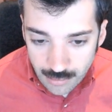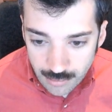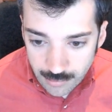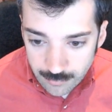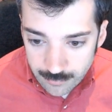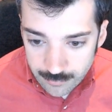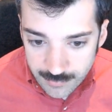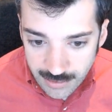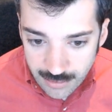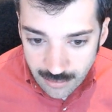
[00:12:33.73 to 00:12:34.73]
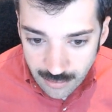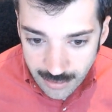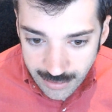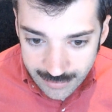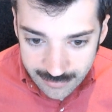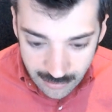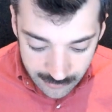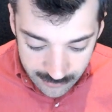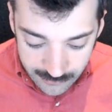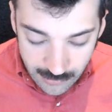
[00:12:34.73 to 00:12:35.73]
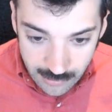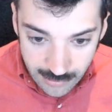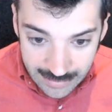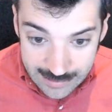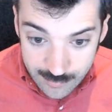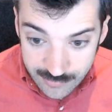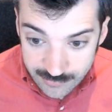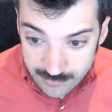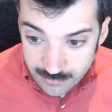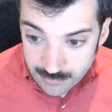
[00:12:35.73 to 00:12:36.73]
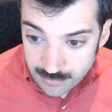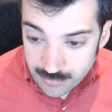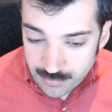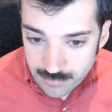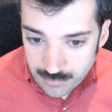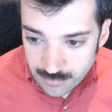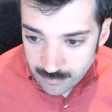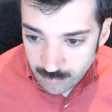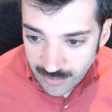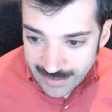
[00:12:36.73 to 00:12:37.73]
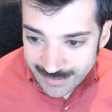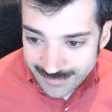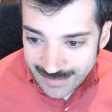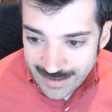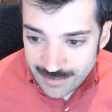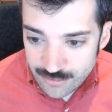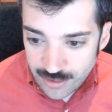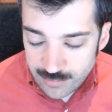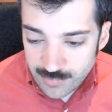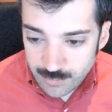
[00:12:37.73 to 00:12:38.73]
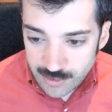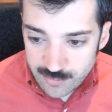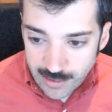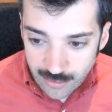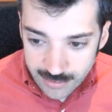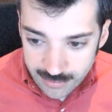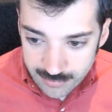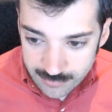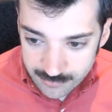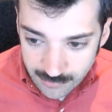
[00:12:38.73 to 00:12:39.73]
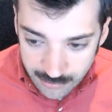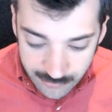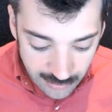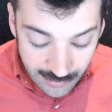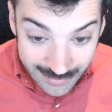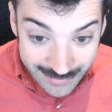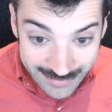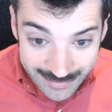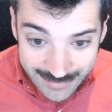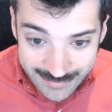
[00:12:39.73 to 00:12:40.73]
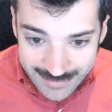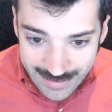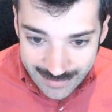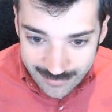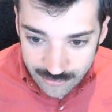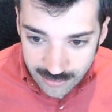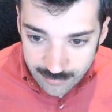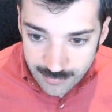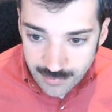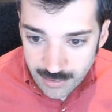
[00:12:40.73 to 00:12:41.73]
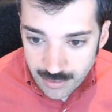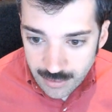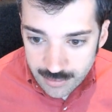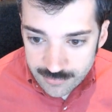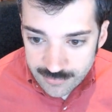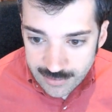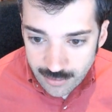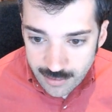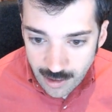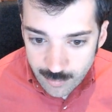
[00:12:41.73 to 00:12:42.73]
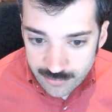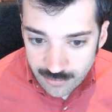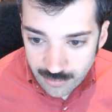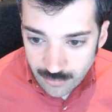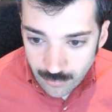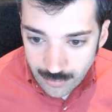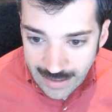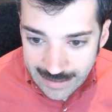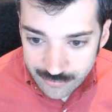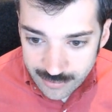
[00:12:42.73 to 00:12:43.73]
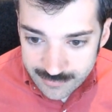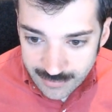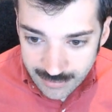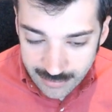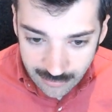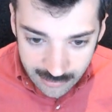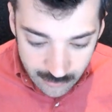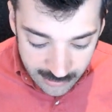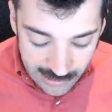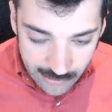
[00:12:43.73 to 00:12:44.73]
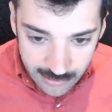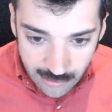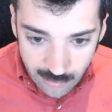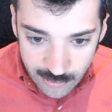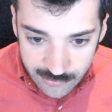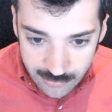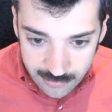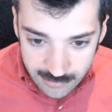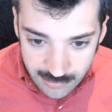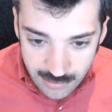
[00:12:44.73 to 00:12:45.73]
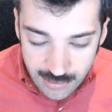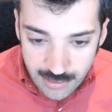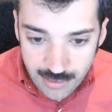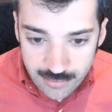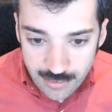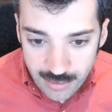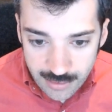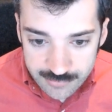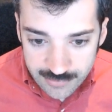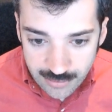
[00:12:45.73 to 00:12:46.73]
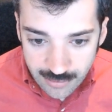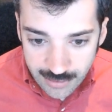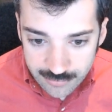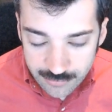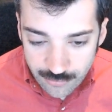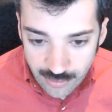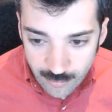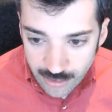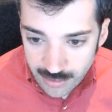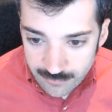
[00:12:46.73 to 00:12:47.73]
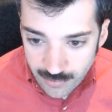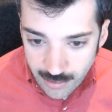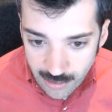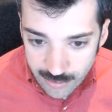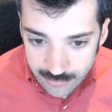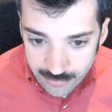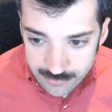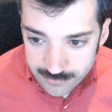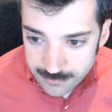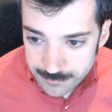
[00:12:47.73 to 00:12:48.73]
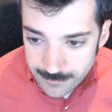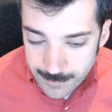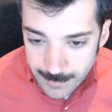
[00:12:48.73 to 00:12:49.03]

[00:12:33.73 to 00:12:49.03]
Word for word: Um, King Kong and others are apes. Blank Dead Jim, much parodied Star Trek line, he's dead, Jim. Singer Carpenter or actress Gillan Karen Carpenter, the uh, singer and drummer of the Carpenters.